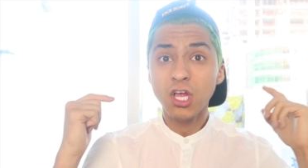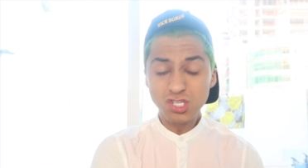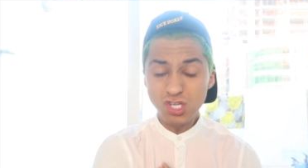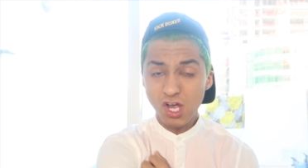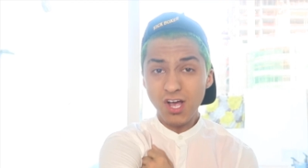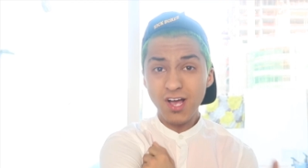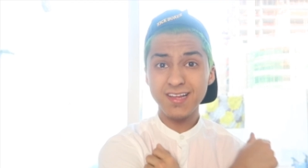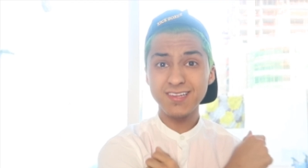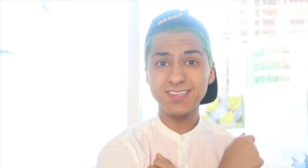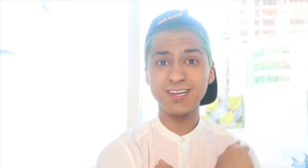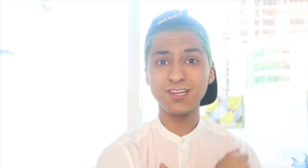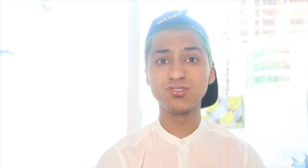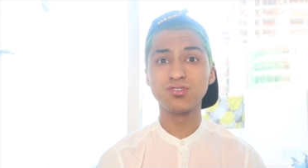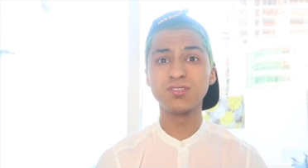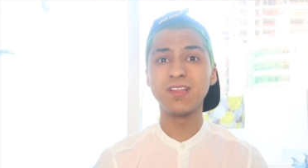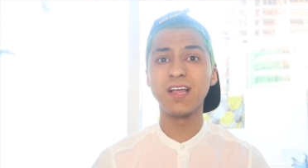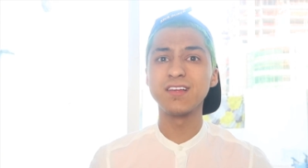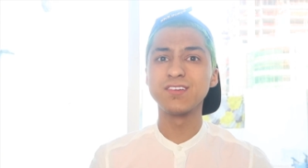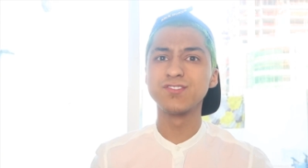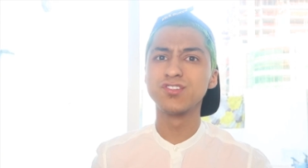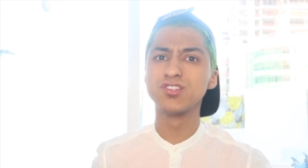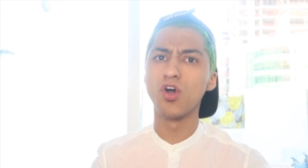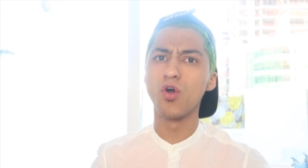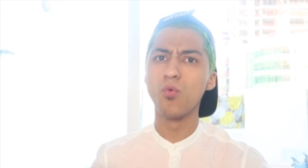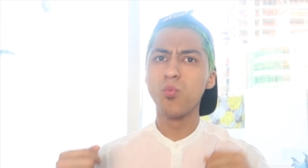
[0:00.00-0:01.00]
So guys on
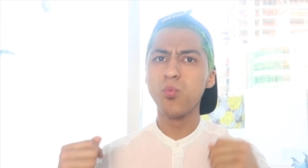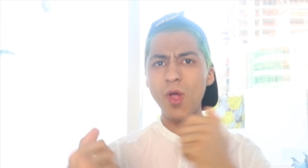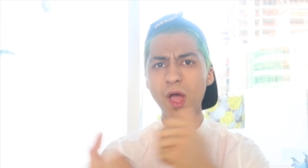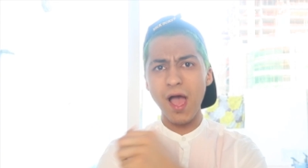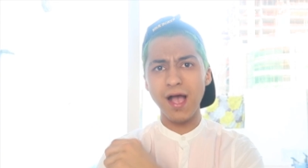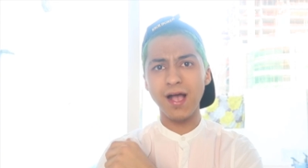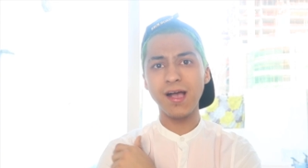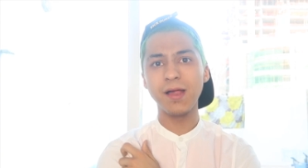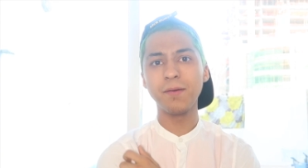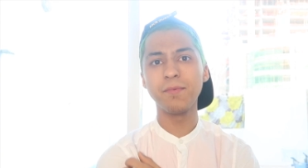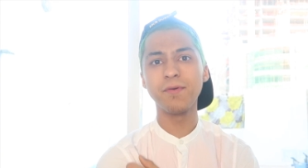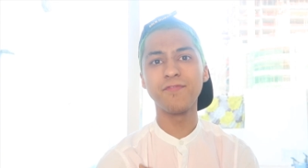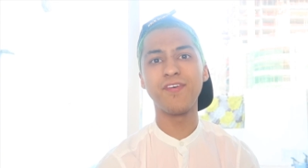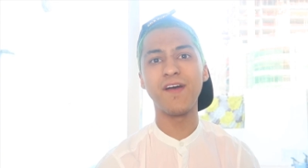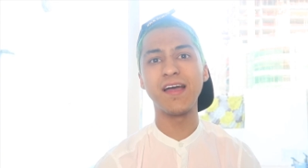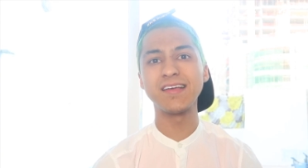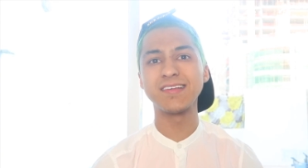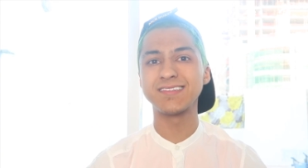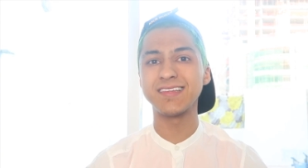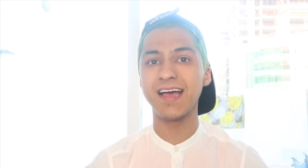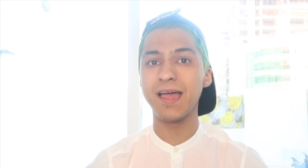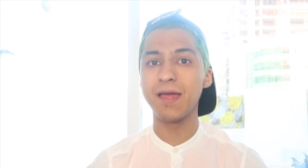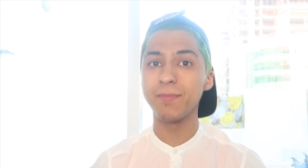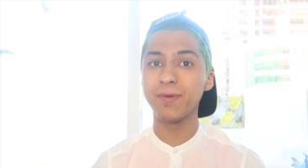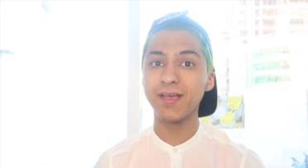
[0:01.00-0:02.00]
today's video we are gonna be
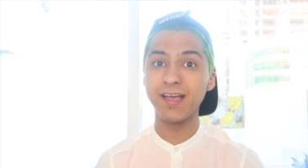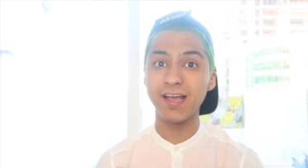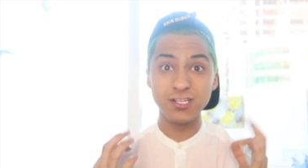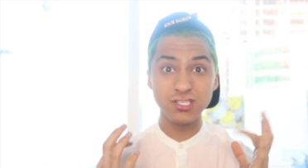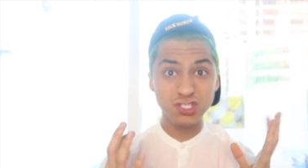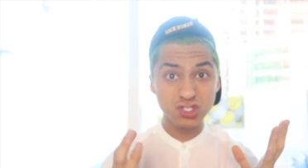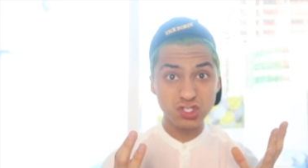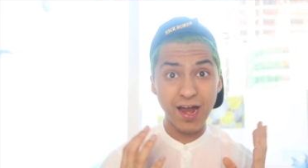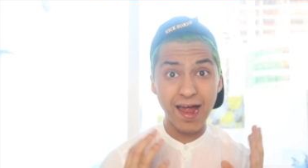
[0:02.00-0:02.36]
FaceTiming a